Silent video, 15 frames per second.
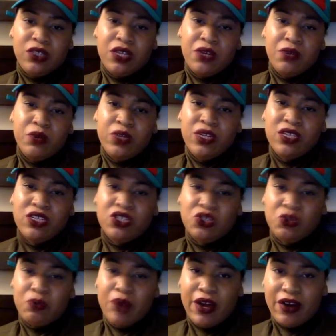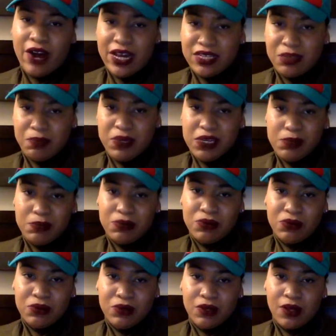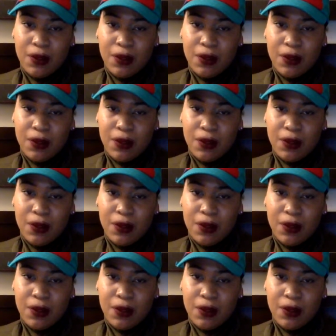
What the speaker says: think we need to do better as a people